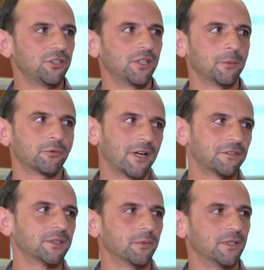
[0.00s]
She helped
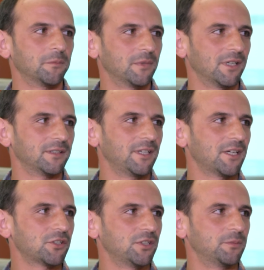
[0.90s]
craft some of them. And,
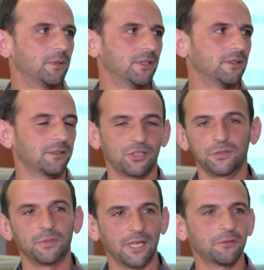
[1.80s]
yeah, she's been
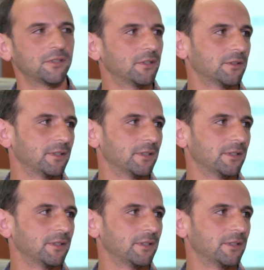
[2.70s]
out there.